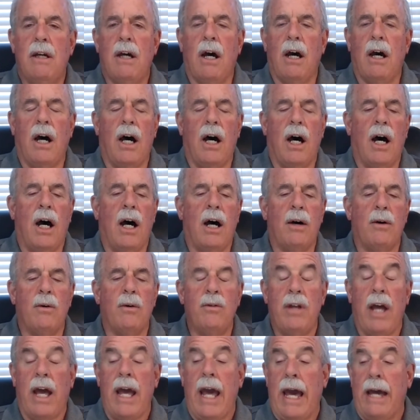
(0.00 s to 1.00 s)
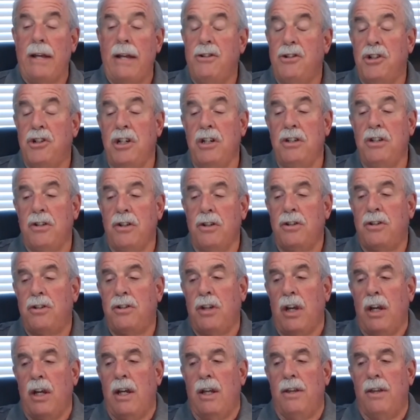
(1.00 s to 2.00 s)
Had Jesus,
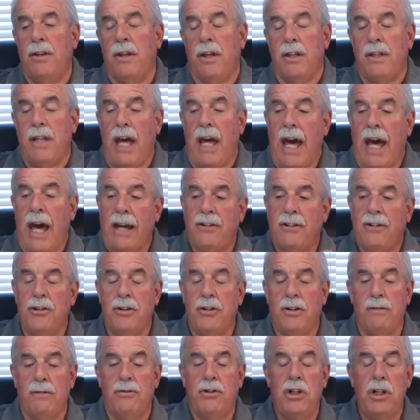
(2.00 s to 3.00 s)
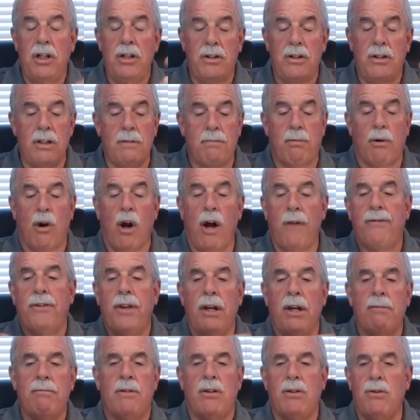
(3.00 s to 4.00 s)
the actions of Jesus brought
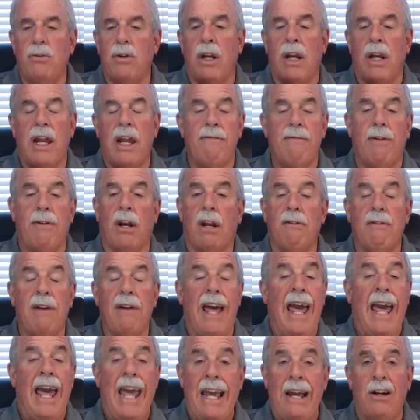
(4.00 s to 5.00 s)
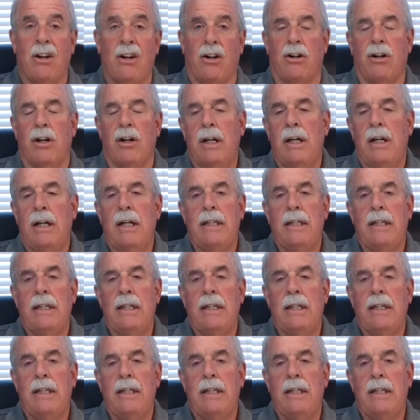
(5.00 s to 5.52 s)
them to a level of anger